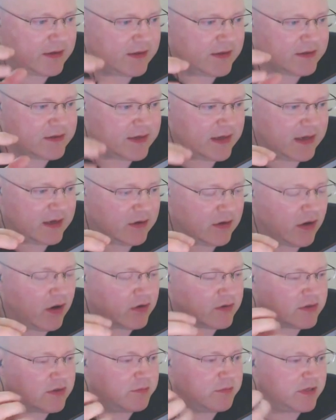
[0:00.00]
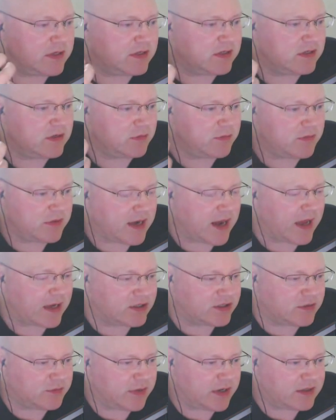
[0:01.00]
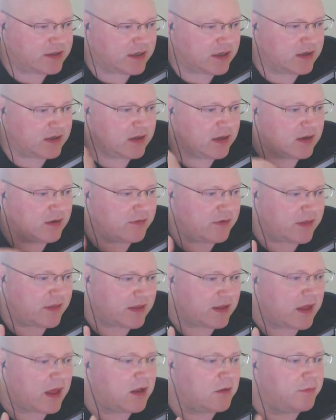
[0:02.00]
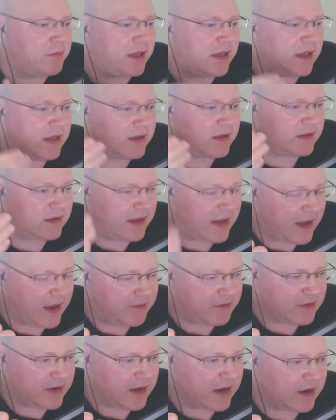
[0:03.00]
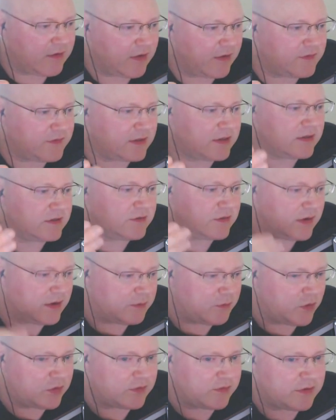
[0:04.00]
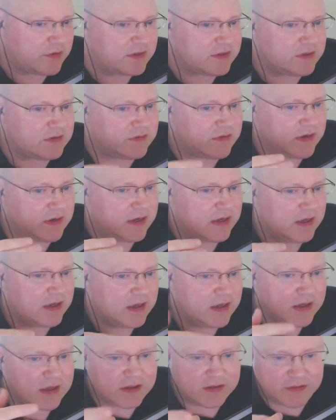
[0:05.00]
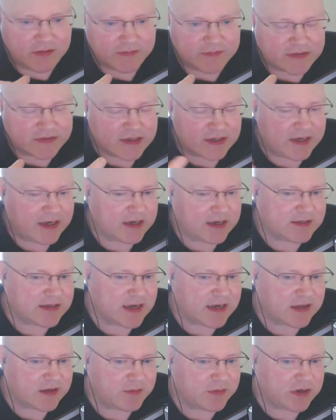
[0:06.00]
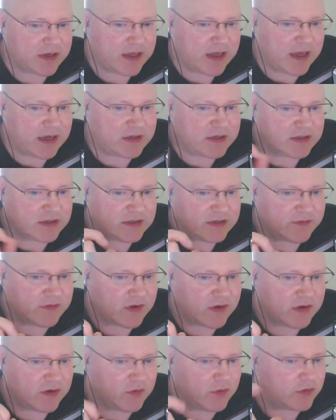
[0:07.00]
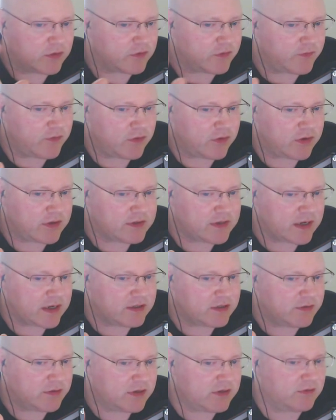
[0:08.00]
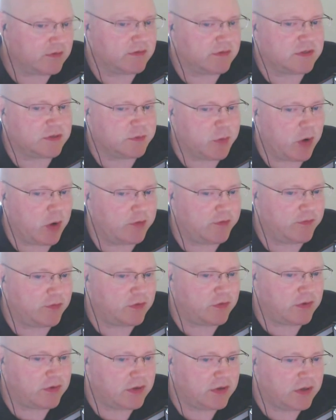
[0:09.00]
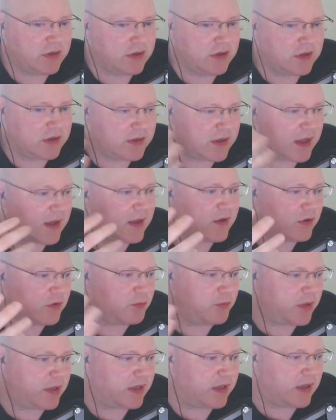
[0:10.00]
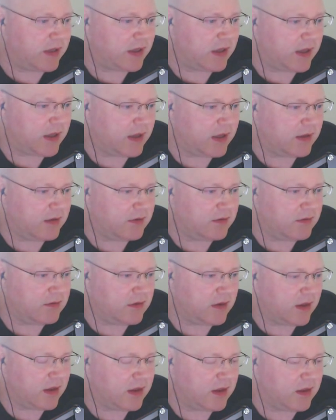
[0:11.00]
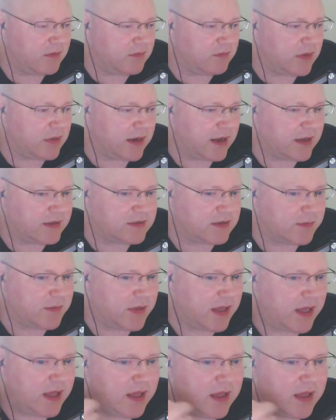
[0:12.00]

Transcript: this in are something to do with an actuator, whether that'll be in the aircraft industry and motor industry. They're even saying here in telecommunications, you've got an autofocus actuator on a smartphone. That could be an SMA.